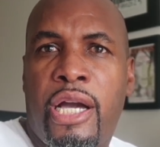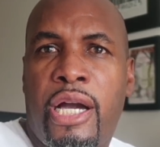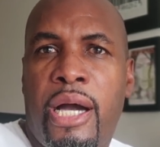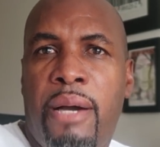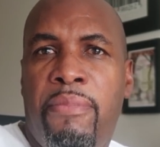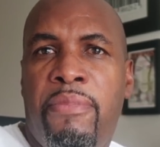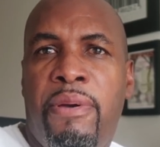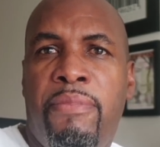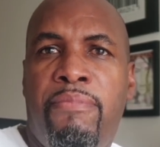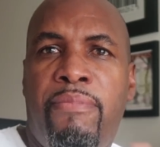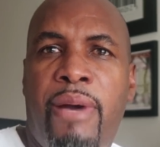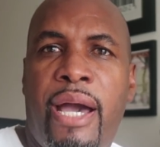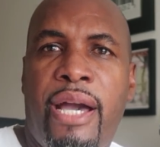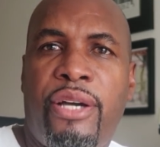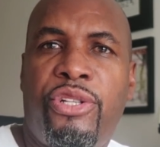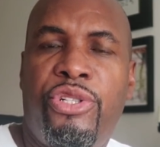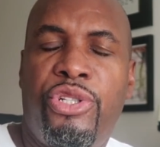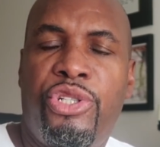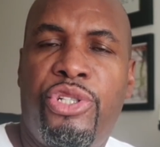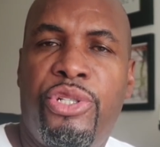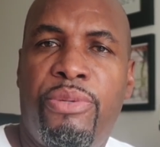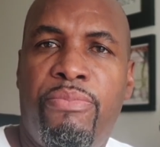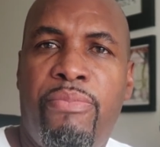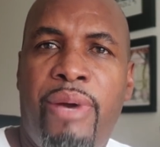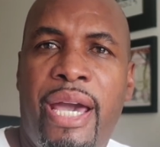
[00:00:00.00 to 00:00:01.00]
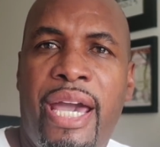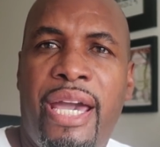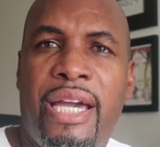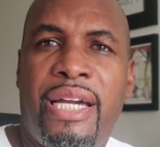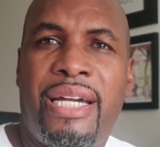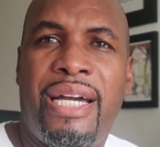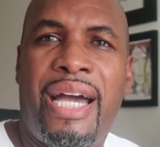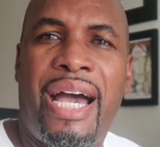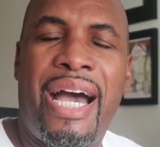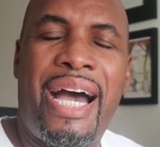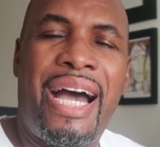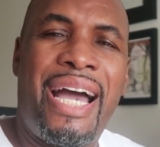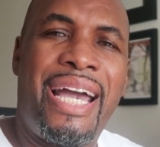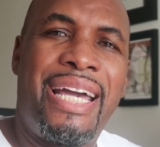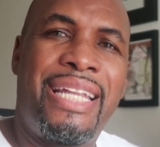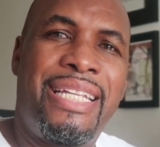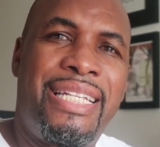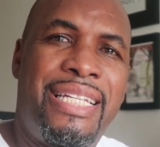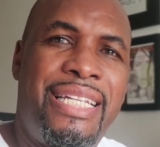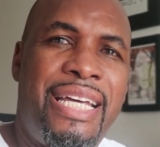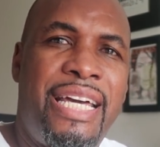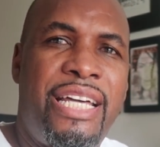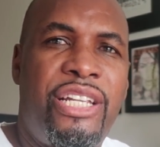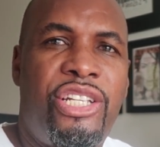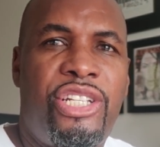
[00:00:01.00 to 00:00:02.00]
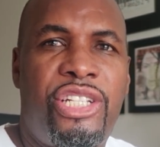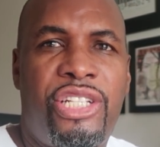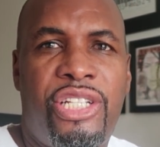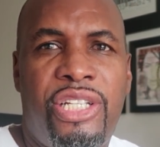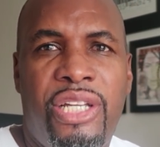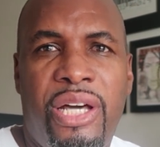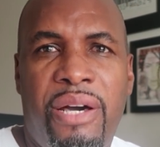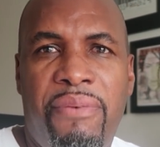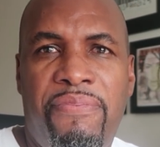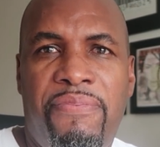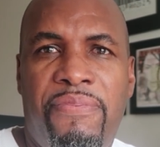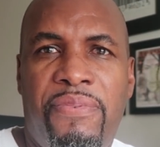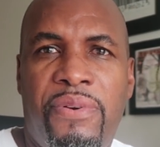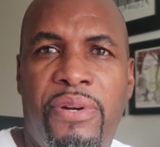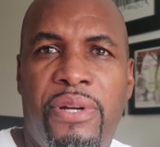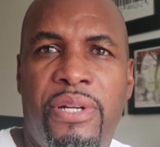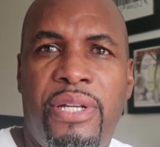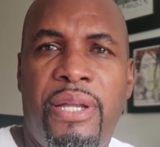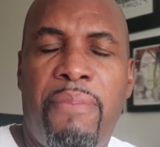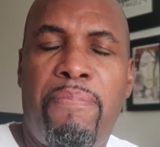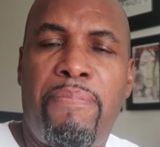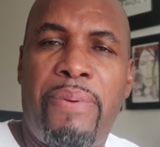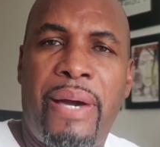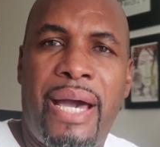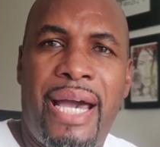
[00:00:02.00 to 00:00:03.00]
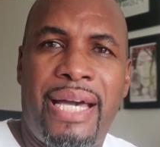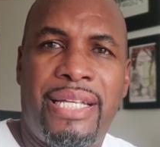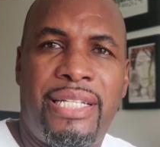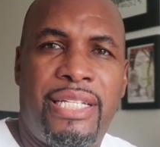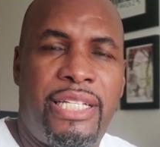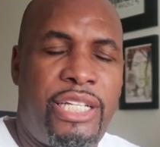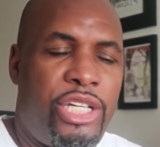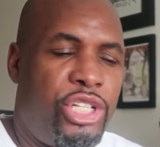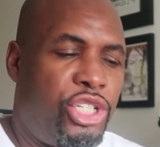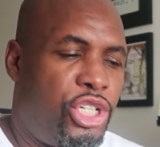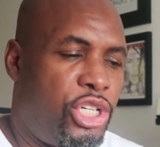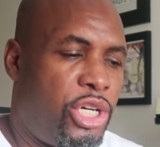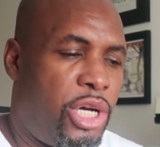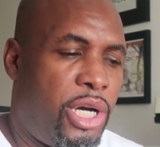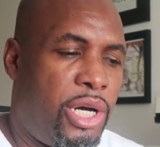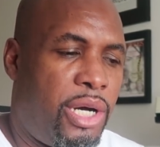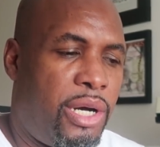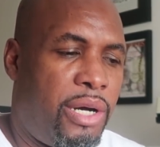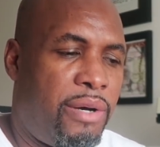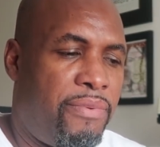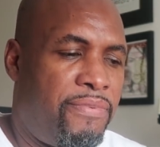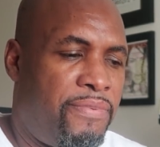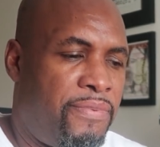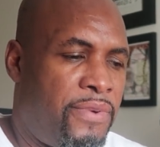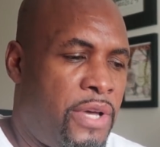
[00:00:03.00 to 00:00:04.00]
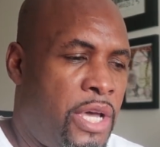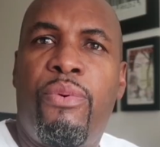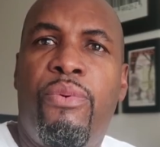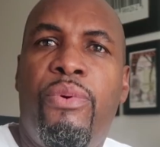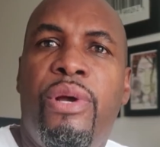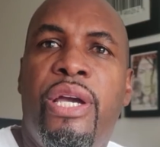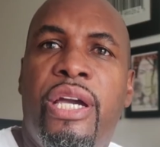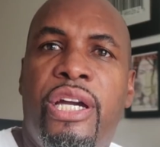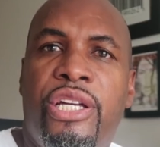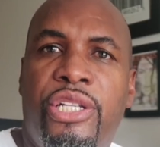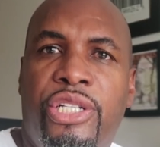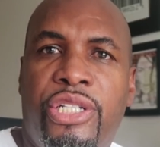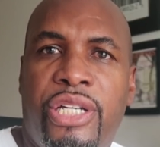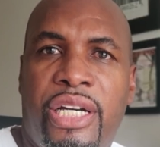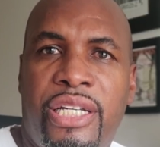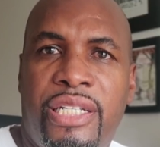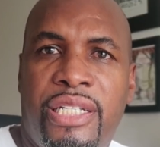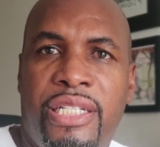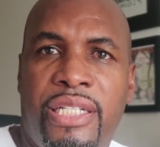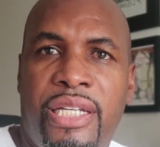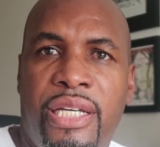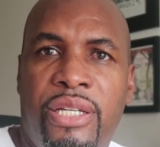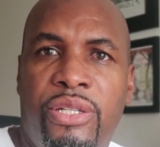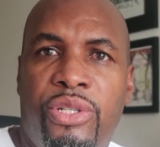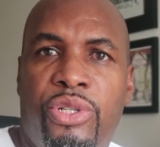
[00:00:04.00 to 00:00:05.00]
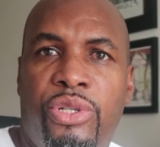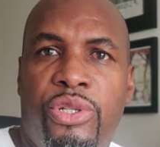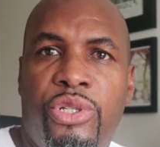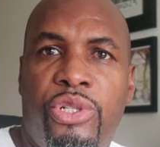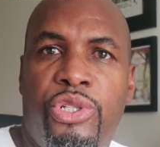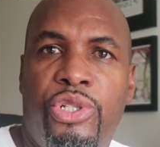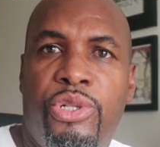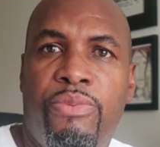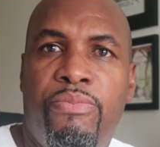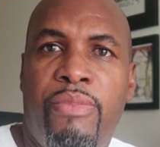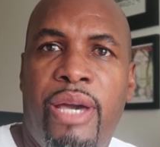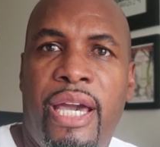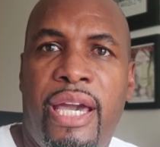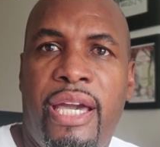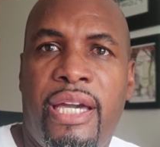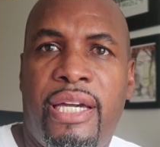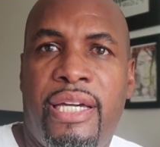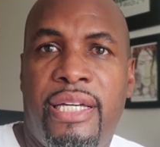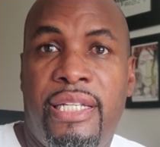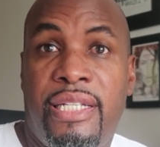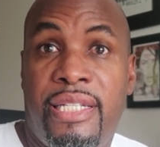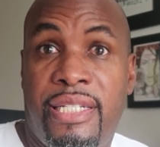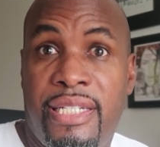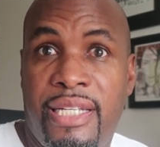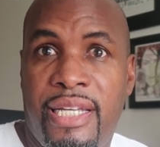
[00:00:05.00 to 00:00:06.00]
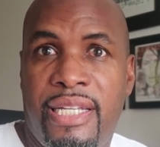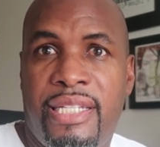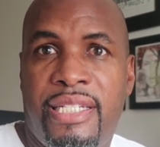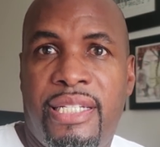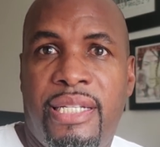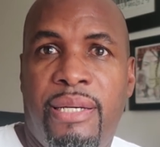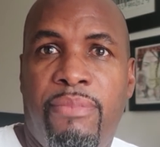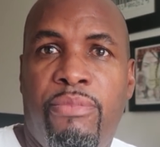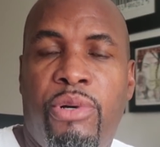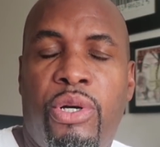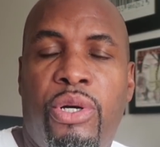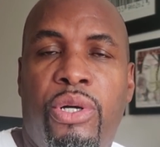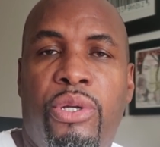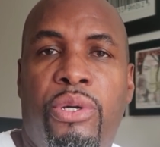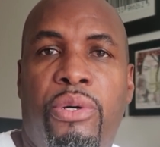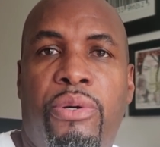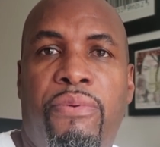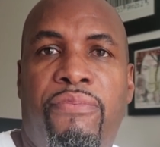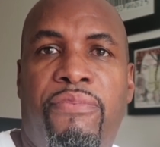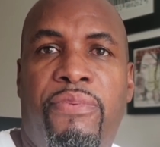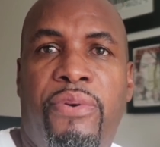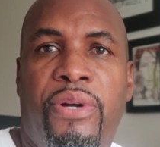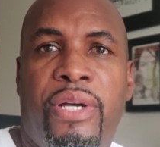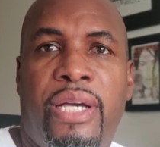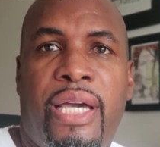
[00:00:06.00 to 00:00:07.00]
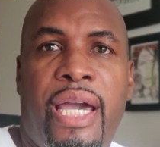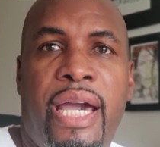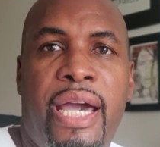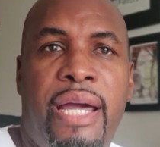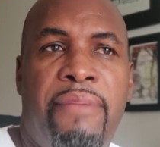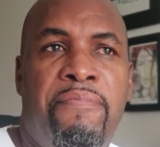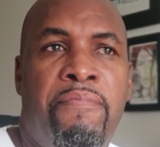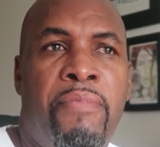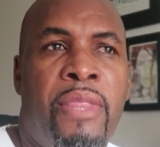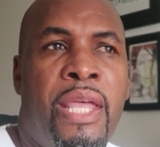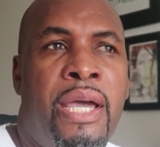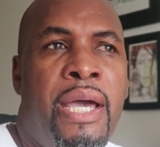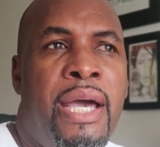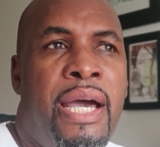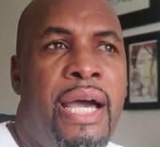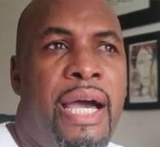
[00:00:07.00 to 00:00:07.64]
coming back to Jamaica, I did suffer the passage of readjusting to the Jamaican system all over again.